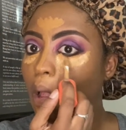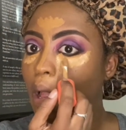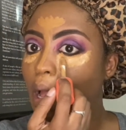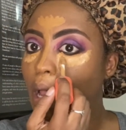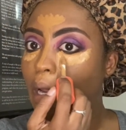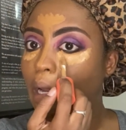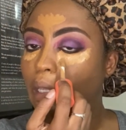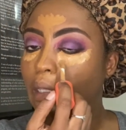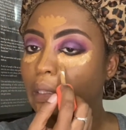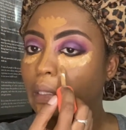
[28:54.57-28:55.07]

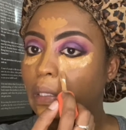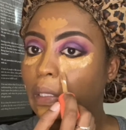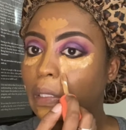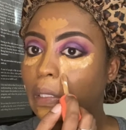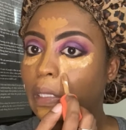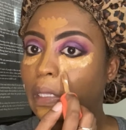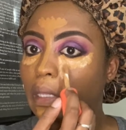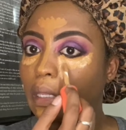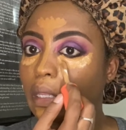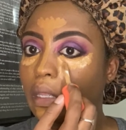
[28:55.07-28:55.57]
Uh,
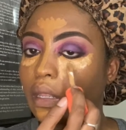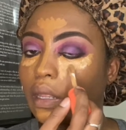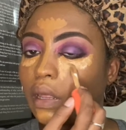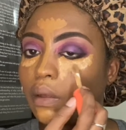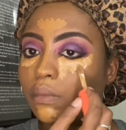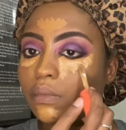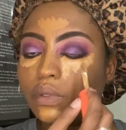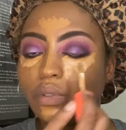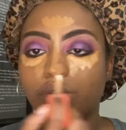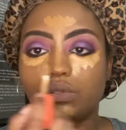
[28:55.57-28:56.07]

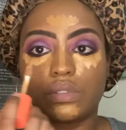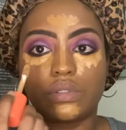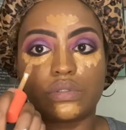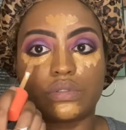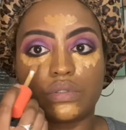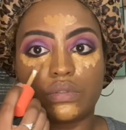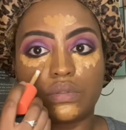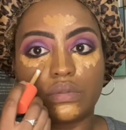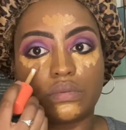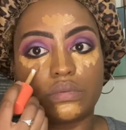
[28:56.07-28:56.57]
I'm using
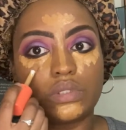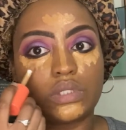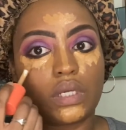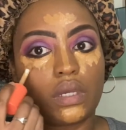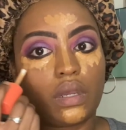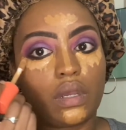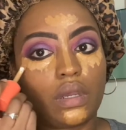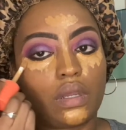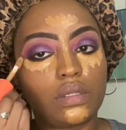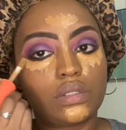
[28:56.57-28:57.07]
two
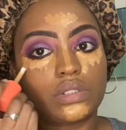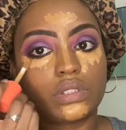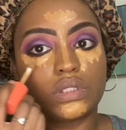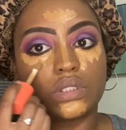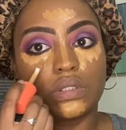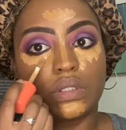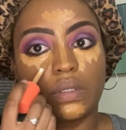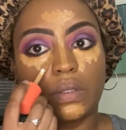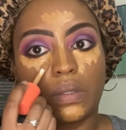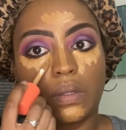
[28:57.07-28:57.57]
JH,
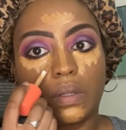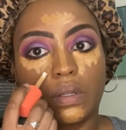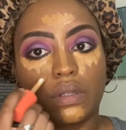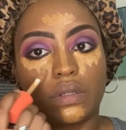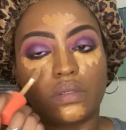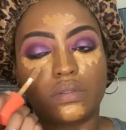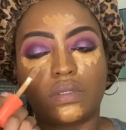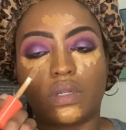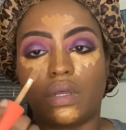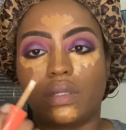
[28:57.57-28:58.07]

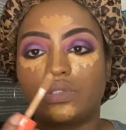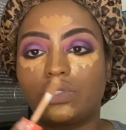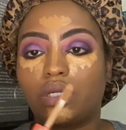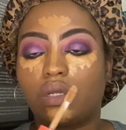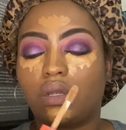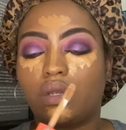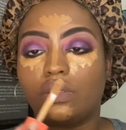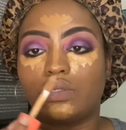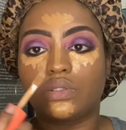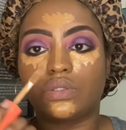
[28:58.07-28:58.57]
not
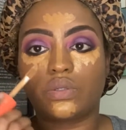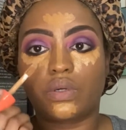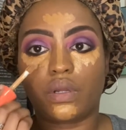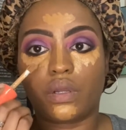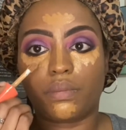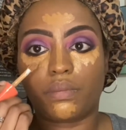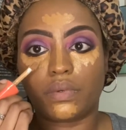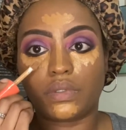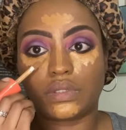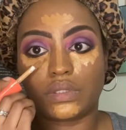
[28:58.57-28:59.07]
JH, Lord
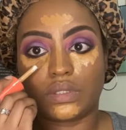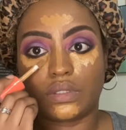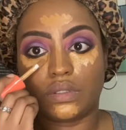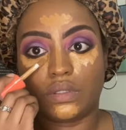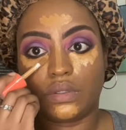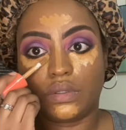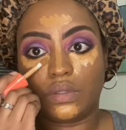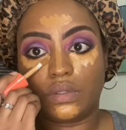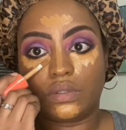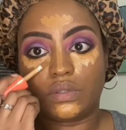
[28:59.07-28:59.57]
have mercy.
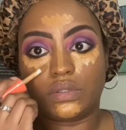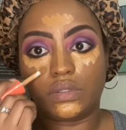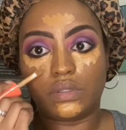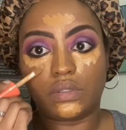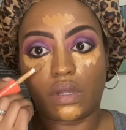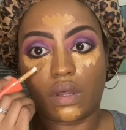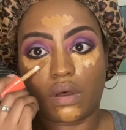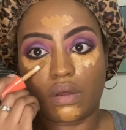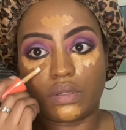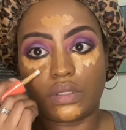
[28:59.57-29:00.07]

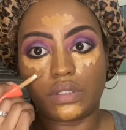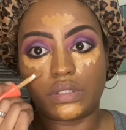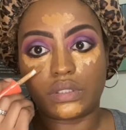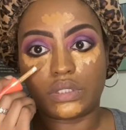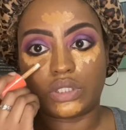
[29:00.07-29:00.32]
All these